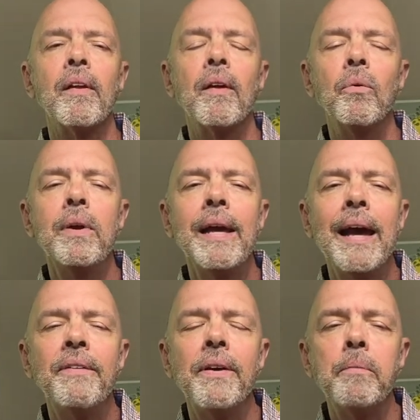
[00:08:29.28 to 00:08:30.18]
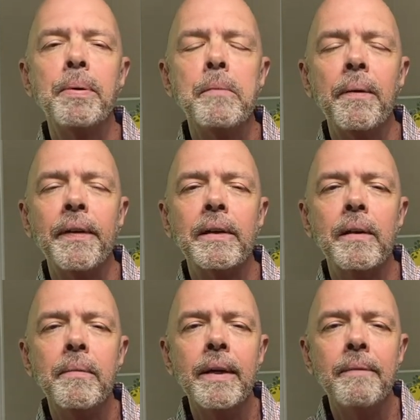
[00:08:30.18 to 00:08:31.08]
We have young people that
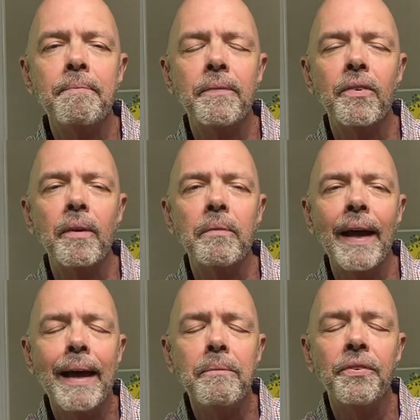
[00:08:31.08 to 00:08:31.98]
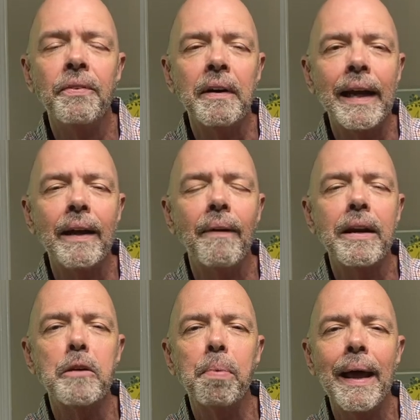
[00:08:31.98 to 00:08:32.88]
come in. Sometimes they're getting
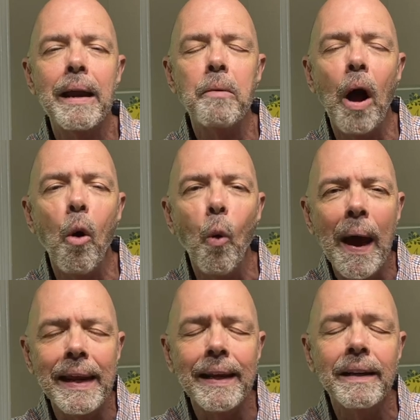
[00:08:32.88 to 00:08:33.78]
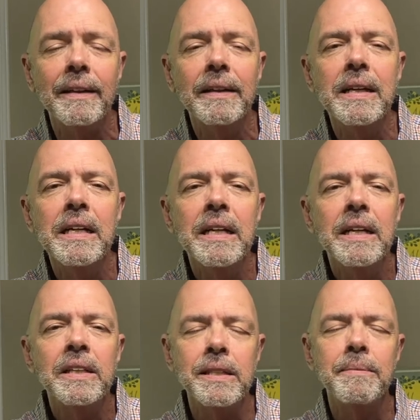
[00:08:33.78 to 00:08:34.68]
ready to plan a, wedding.
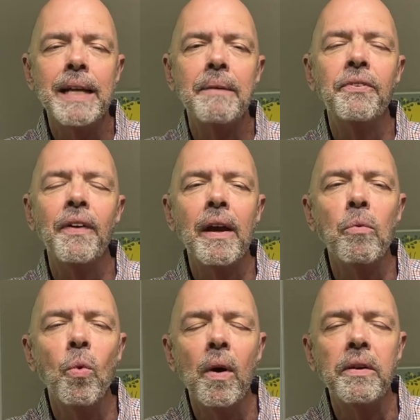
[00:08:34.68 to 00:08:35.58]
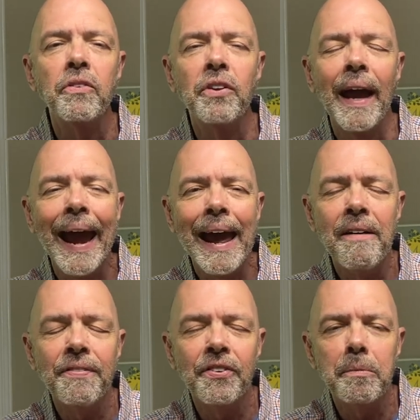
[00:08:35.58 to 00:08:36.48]
Sometimes they want to
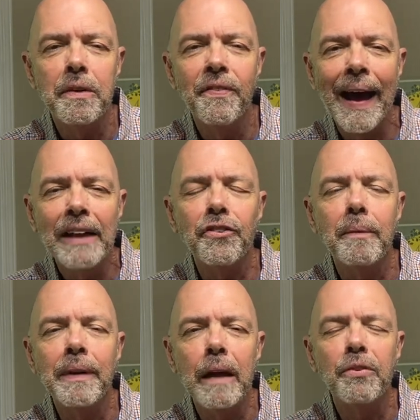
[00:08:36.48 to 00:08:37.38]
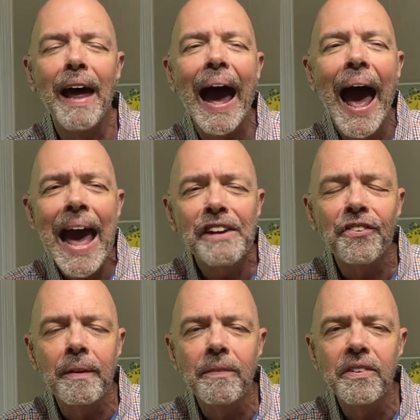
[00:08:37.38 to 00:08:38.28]
have some advice. Sometimes I ask
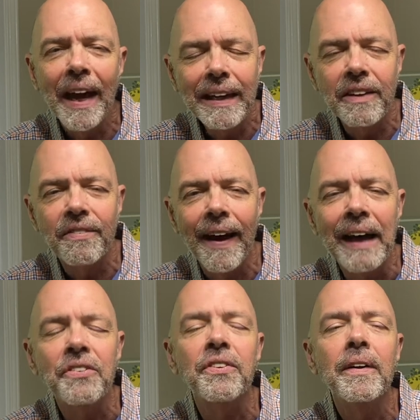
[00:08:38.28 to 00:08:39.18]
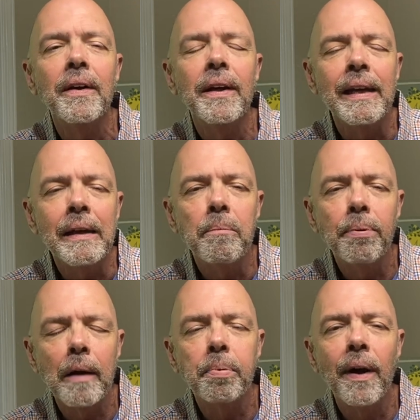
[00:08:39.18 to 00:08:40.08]
them to take advice in
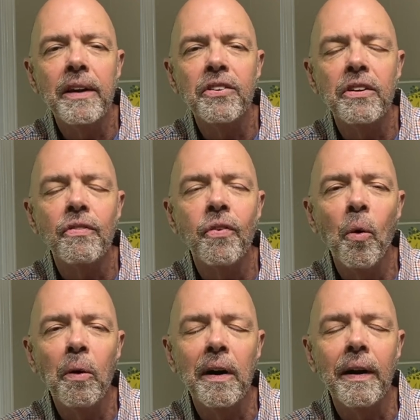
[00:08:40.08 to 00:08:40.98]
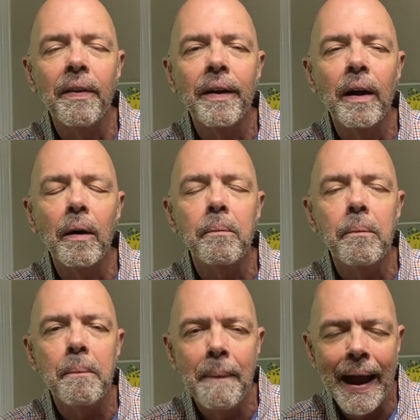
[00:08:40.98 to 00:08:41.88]
preparation for their
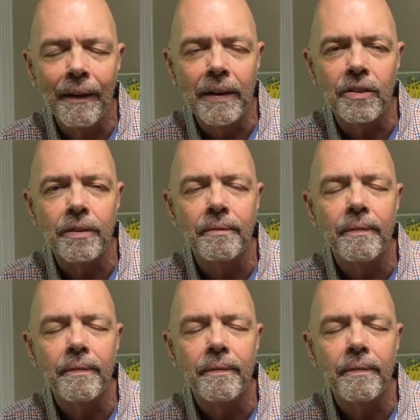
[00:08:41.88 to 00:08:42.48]
marriage.